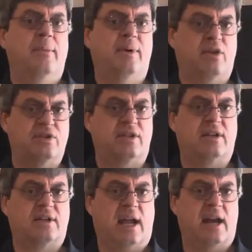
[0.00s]
But those are
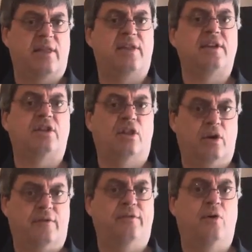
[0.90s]
the kind of the things to
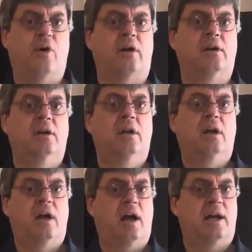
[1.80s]
look for
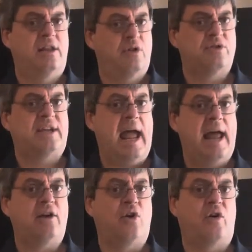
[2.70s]
in those
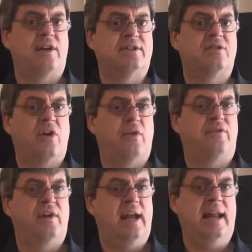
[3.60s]
categories to know if
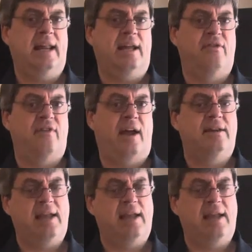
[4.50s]
you're hitting it right.